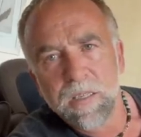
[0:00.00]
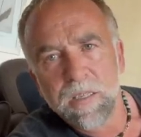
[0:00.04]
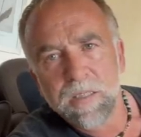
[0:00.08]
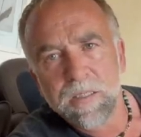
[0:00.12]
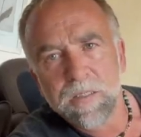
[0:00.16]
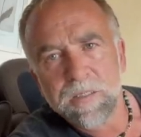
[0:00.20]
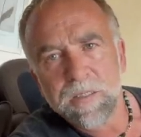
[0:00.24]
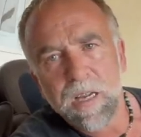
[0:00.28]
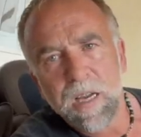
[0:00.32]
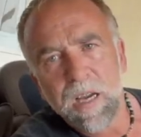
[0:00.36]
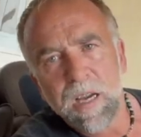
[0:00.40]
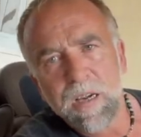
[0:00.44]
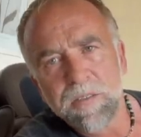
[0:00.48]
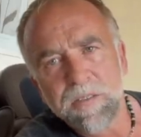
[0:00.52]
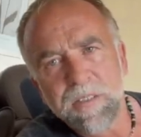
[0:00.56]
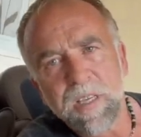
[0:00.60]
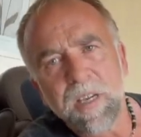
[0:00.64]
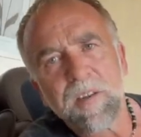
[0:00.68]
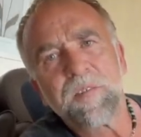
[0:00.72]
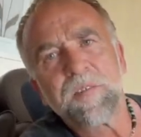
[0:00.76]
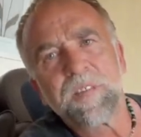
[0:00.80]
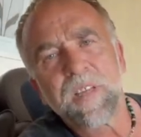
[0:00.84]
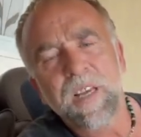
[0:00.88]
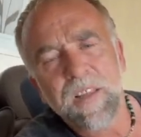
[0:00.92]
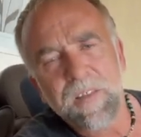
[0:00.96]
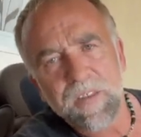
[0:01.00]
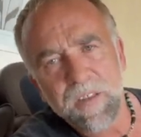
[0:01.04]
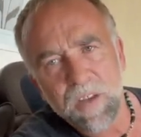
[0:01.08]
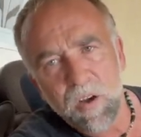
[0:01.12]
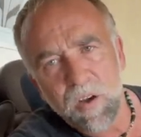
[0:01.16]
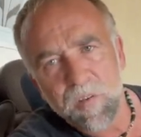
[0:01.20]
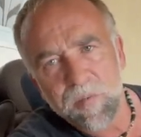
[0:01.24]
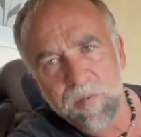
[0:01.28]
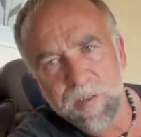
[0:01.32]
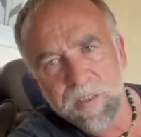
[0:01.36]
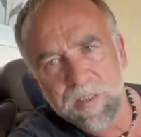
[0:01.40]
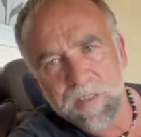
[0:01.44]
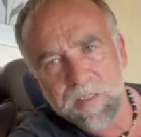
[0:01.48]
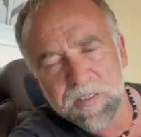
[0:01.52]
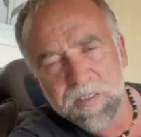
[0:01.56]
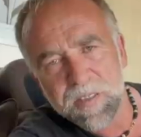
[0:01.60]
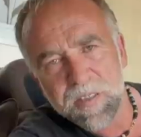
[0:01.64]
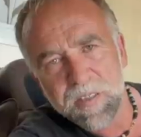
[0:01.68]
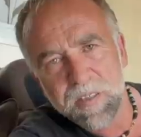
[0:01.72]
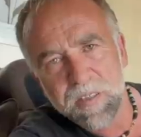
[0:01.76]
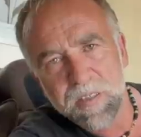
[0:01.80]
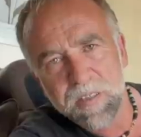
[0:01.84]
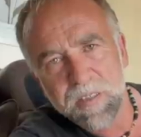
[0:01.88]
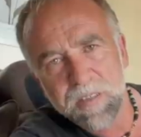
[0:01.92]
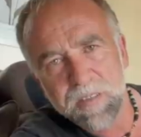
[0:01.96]
So, tough day at the office.
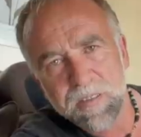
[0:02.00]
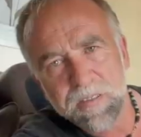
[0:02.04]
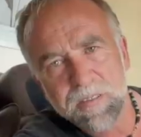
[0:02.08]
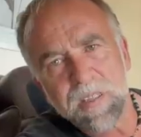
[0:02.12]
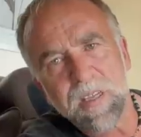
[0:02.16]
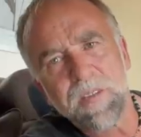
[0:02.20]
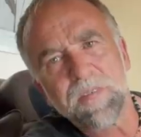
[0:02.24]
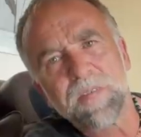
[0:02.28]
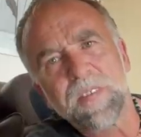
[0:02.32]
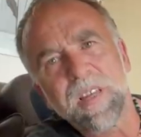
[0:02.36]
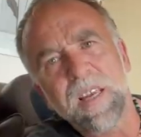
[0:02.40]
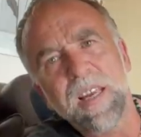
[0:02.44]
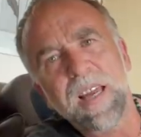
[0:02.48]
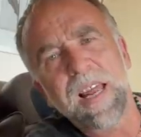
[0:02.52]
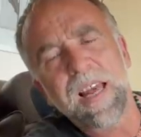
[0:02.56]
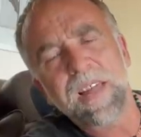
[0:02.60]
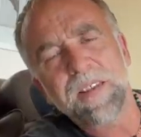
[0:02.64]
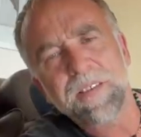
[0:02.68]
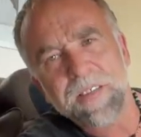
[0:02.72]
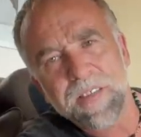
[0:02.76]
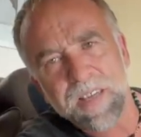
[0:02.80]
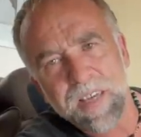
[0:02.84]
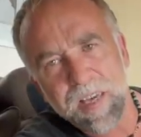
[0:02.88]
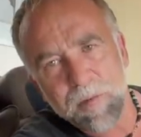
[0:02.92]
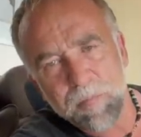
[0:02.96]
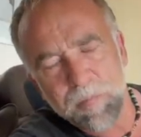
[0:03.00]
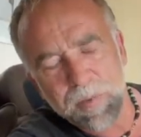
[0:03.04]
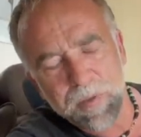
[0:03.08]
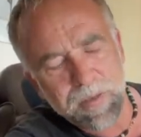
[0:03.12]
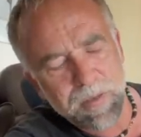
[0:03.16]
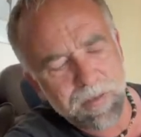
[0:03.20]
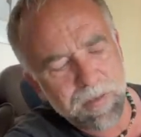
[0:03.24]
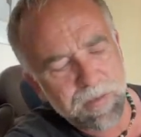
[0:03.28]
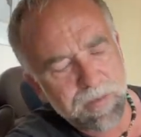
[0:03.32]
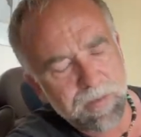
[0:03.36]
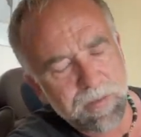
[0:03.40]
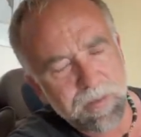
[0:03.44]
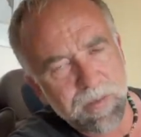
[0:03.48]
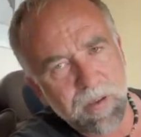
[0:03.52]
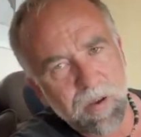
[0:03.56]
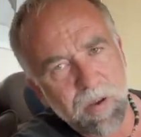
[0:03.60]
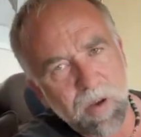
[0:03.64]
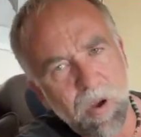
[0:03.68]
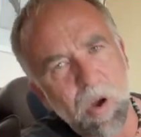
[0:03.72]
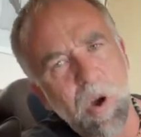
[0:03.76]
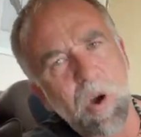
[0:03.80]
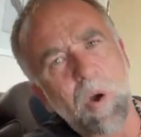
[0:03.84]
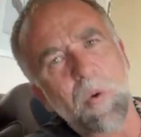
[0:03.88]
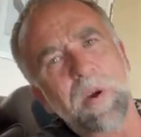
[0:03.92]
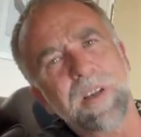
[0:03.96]
Tough day landscaping.
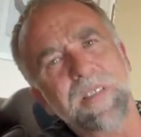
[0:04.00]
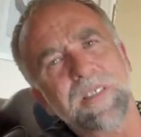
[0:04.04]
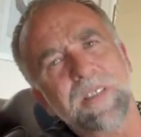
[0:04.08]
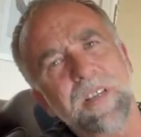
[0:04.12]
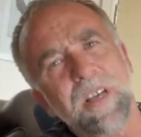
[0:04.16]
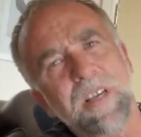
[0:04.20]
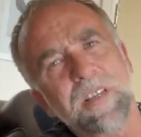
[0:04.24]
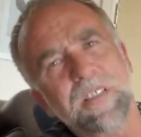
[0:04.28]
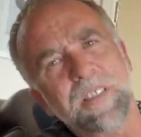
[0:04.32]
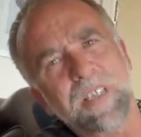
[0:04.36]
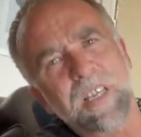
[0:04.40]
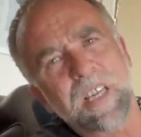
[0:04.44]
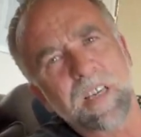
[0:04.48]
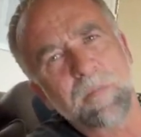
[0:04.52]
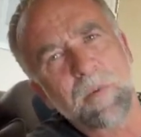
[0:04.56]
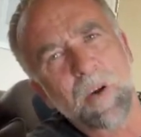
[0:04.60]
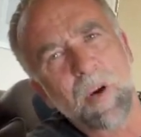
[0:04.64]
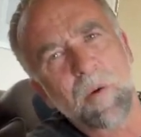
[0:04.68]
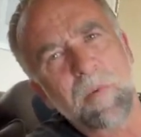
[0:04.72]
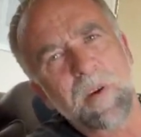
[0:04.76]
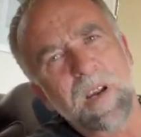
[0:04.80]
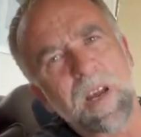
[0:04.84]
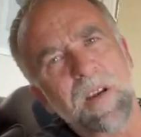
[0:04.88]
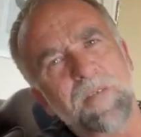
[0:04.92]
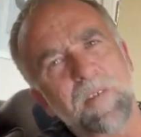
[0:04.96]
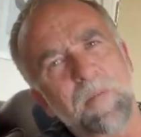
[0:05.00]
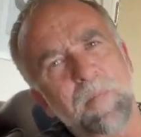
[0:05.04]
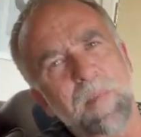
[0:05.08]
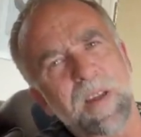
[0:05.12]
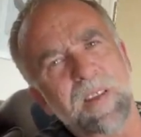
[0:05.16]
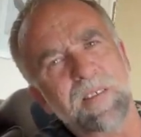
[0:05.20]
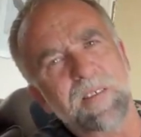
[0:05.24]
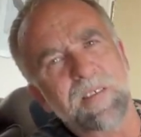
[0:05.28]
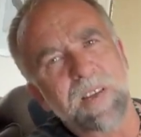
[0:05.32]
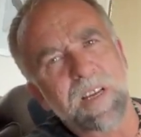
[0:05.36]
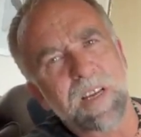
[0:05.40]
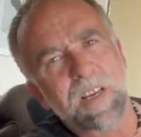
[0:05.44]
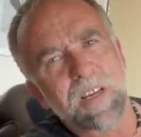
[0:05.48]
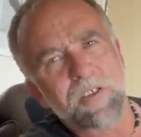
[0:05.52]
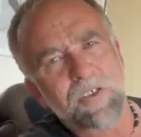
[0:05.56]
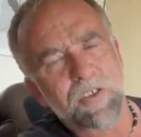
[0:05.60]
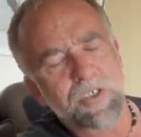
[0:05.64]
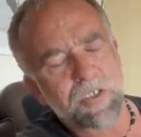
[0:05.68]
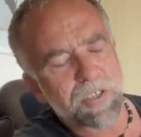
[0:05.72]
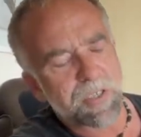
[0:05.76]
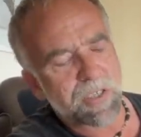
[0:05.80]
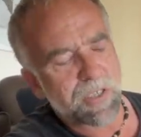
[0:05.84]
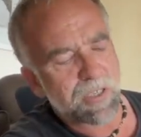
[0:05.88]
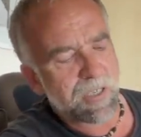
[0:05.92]
Always nice to come home and have a massage.